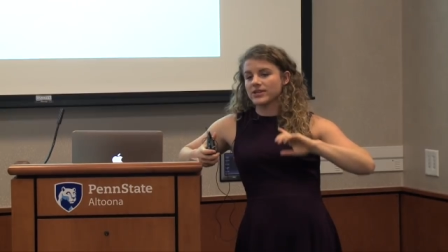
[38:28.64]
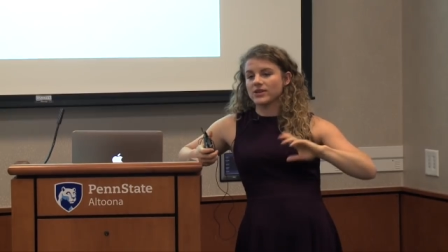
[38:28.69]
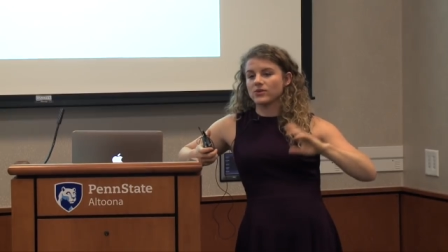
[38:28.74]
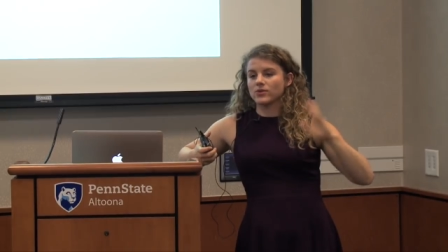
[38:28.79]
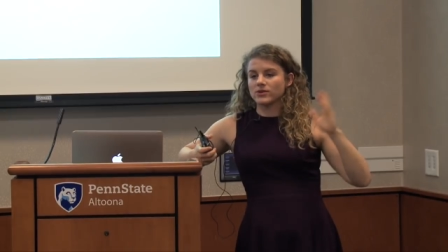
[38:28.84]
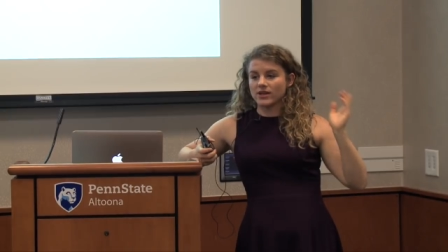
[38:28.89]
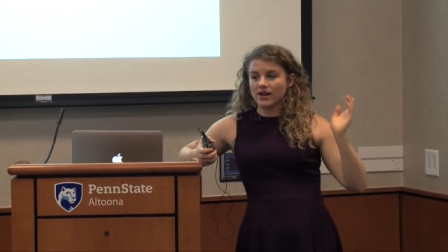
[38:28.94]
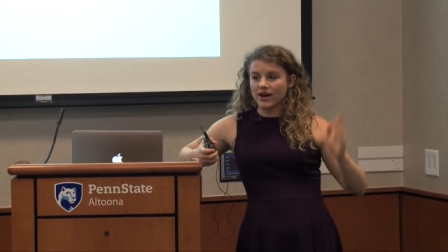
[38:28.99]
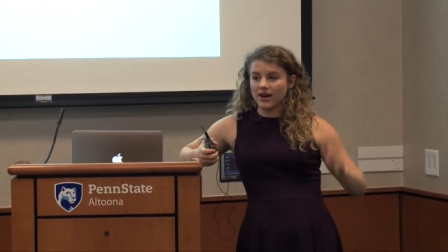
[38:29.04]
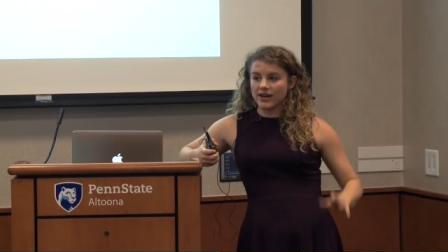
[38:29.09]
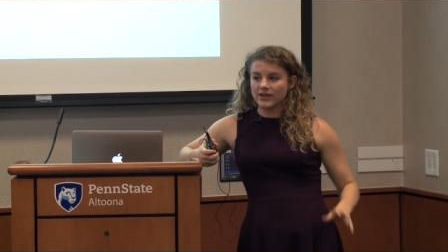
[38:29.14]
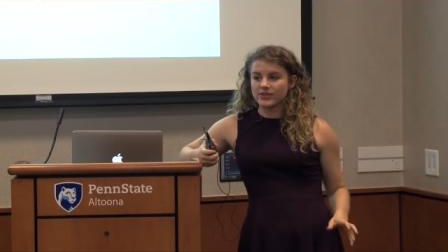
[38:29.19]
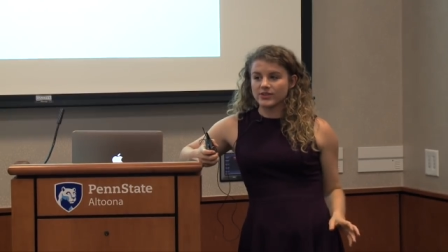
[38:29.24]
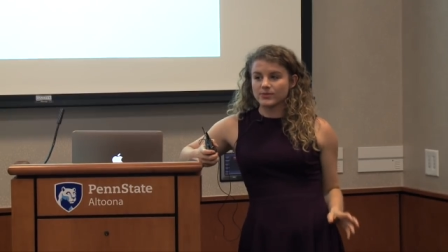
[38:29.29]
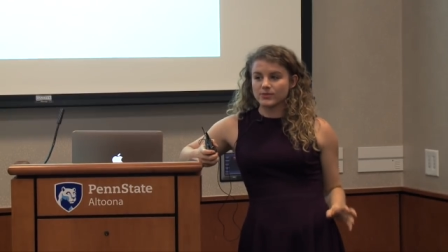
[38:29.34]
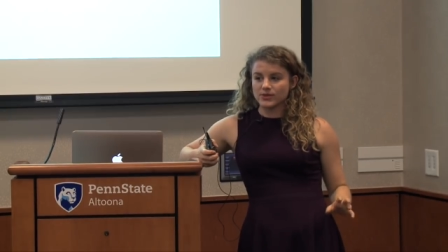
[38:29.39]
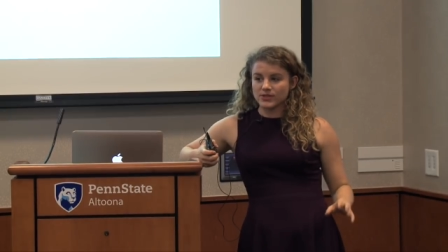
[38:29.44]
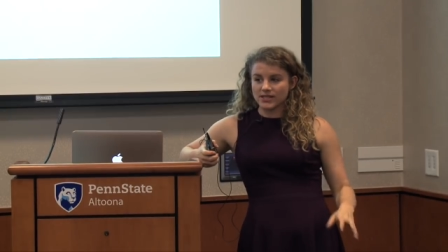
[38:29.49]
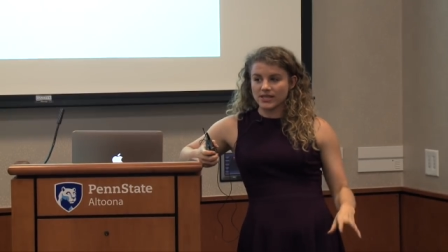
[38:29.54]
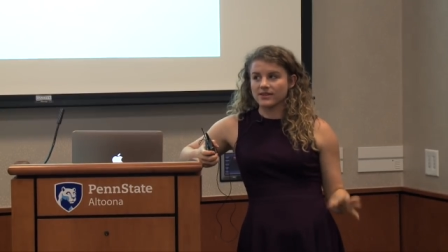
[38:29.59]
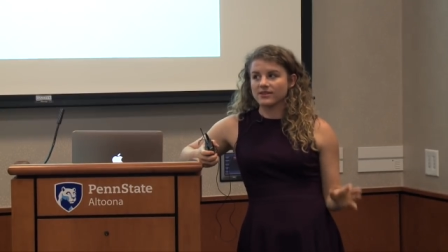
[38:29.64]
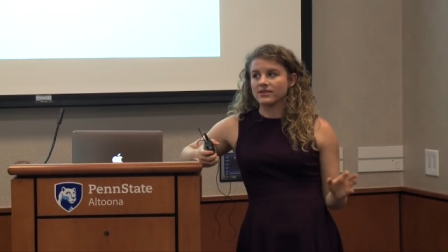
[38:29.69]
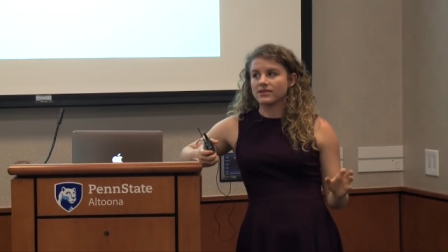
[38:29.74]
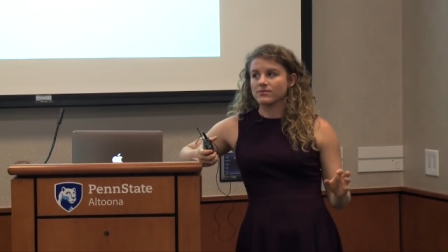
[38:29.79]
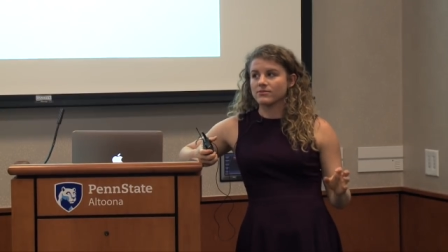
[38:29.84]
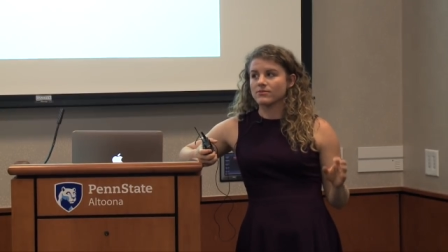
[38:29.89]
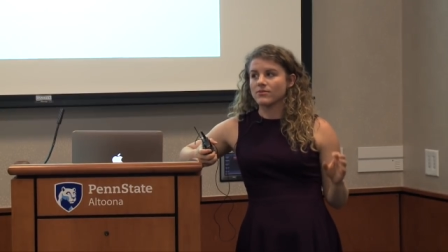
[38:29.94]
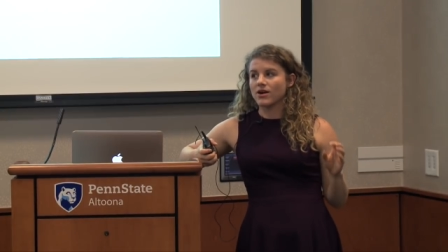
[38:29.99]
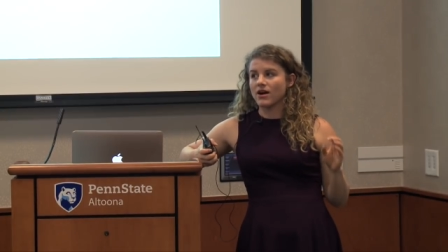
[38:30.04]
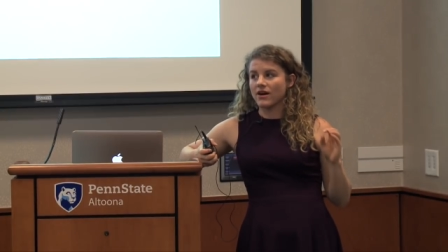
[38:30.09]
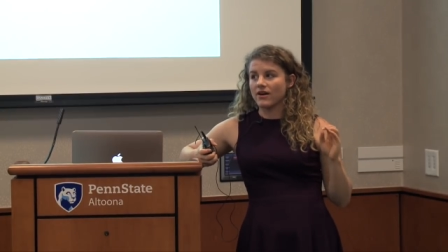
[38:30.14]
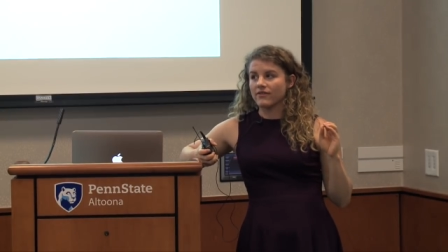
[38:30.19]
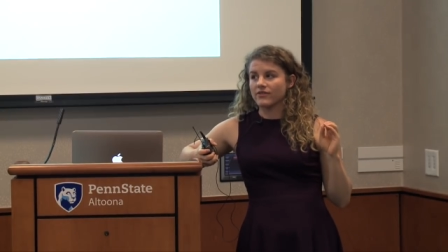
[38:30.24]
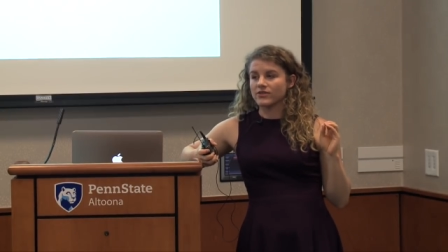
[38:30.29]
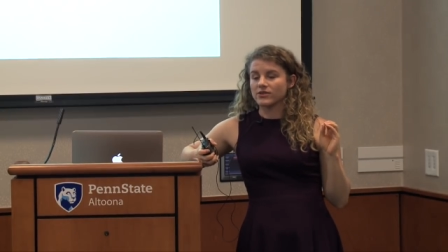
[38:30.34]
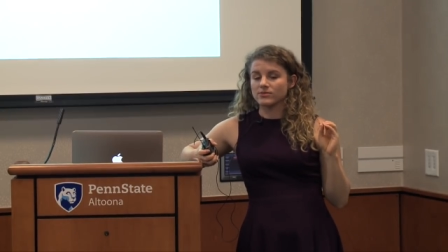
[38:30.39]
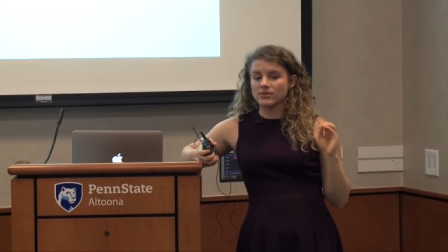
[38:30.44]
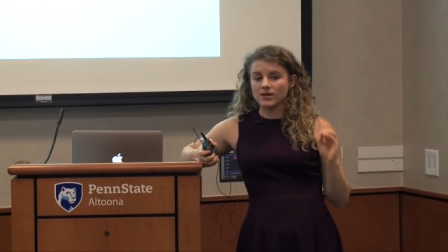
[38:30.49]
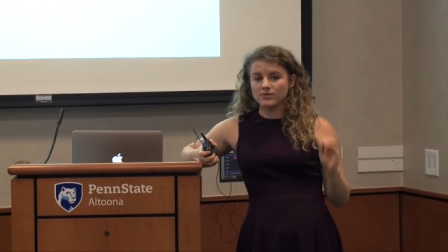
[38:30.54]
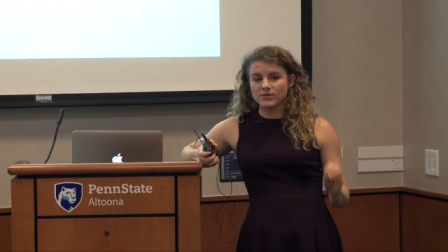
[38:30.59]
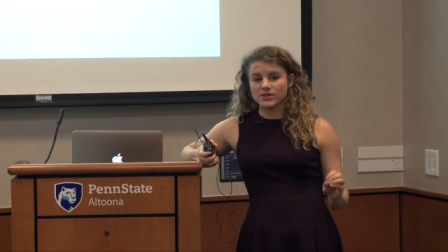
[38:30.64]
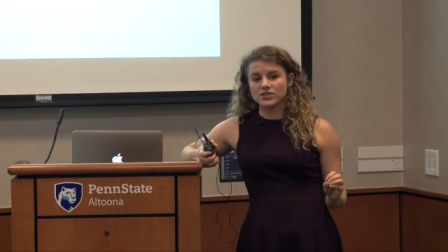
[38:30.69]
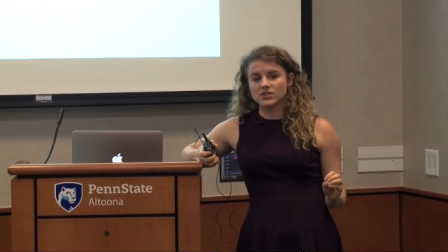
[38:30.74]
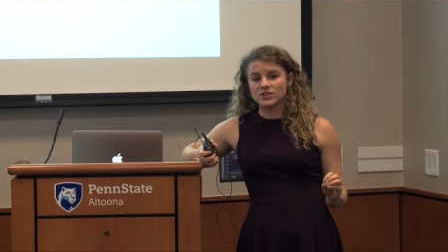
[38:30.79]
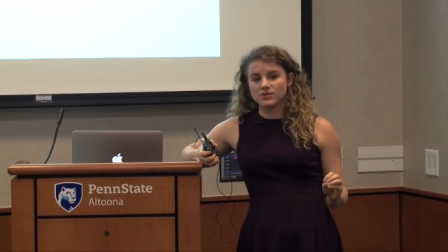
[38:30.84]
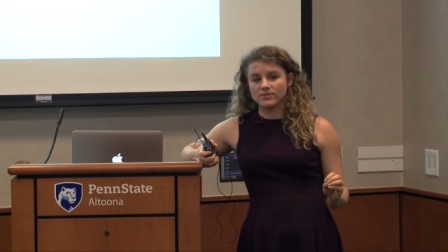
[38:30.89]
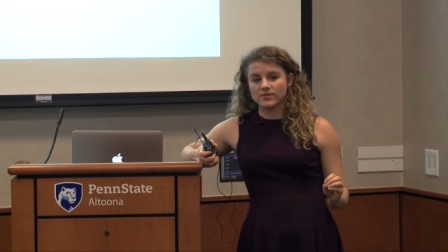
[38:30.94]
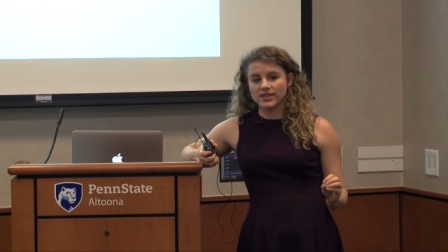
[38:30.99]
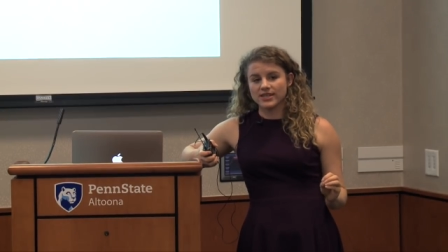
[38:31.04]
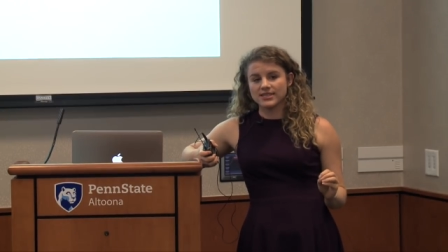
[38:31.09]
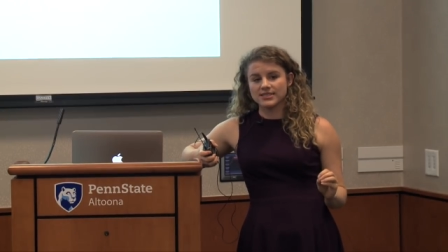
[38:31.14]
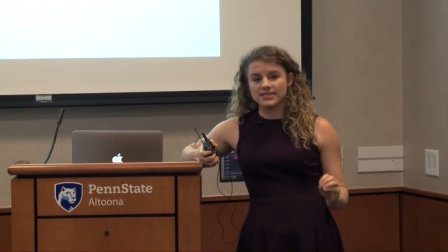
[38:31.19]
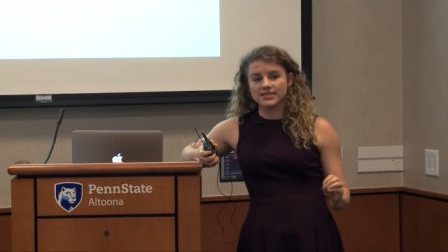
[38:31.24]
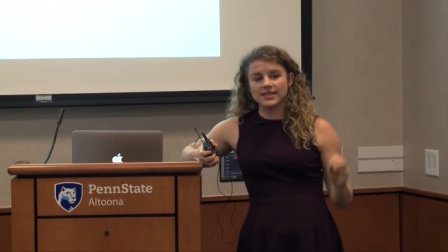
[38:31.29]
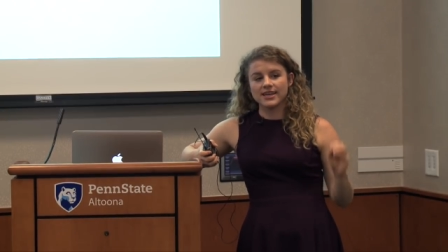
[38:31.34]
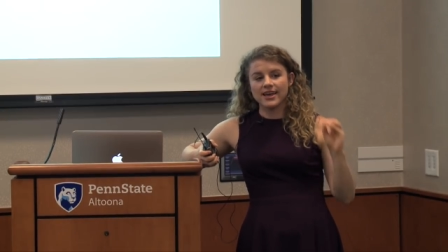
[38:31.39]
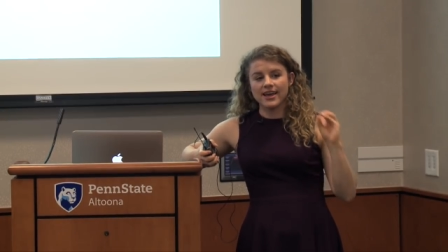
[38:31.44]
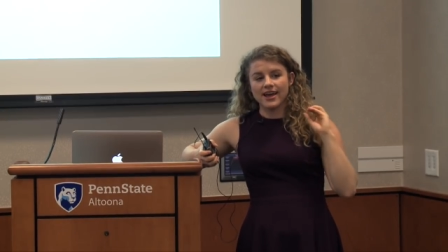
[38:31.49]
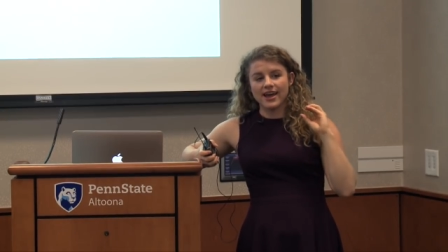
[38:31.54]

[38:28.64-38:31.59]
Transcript: get 100% of them off their blood pressure meds